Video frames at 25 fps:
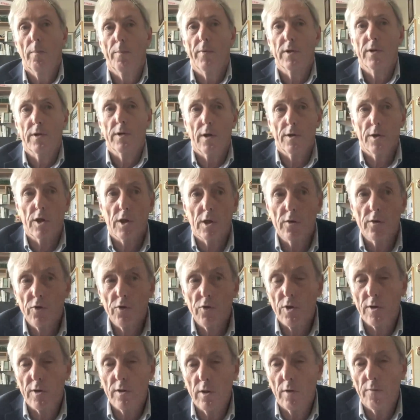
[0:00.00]
But I was
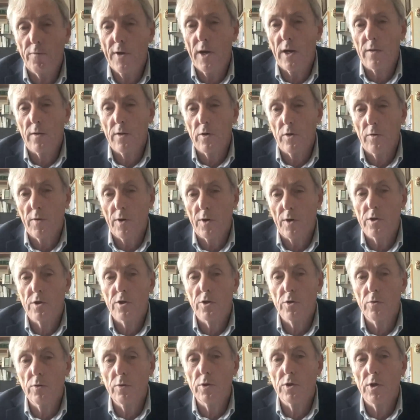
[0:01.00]
interested in the fact there are those
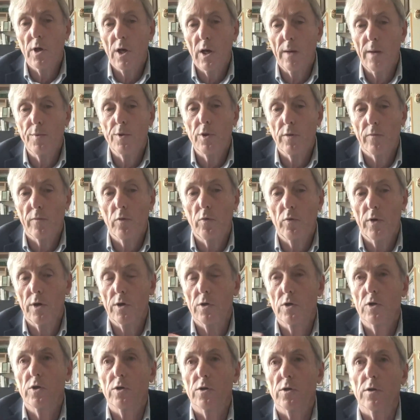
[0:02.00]
2 types of
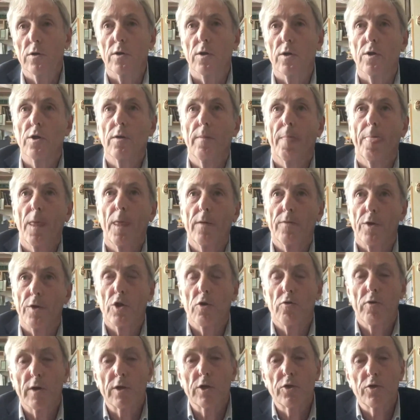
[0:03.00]
questions, the
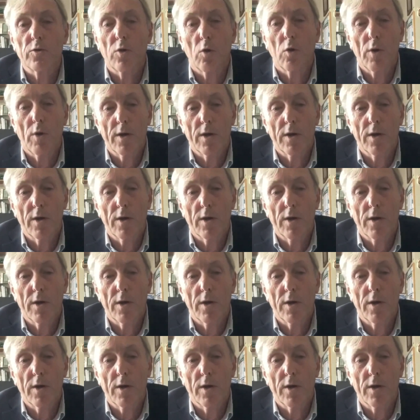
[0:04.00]
structural